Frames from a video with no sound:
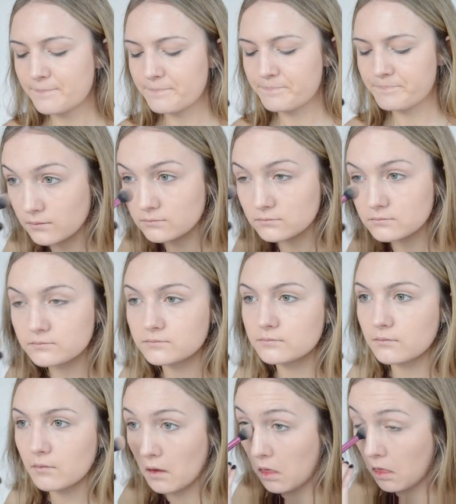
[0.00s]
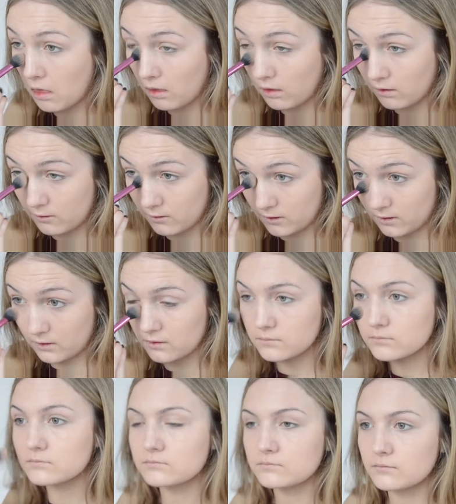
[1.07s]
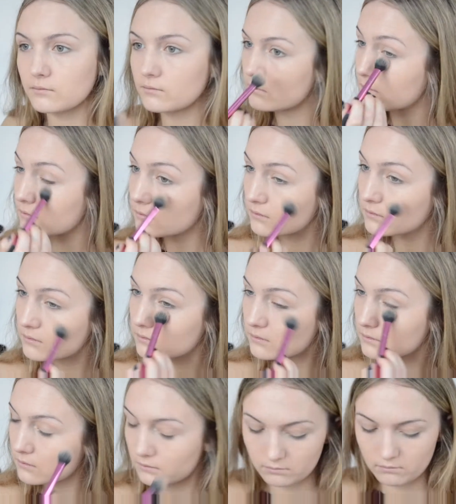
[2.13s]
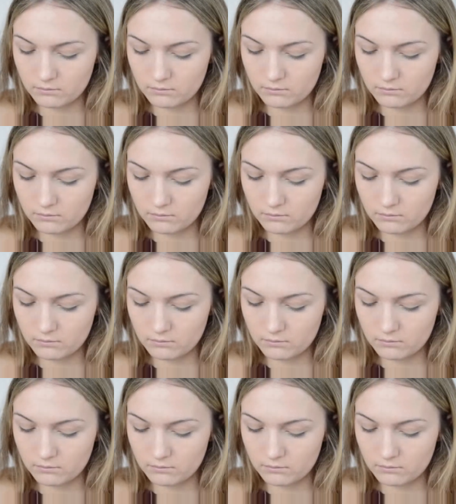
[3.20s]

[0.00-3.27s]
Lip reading: It's just you and me.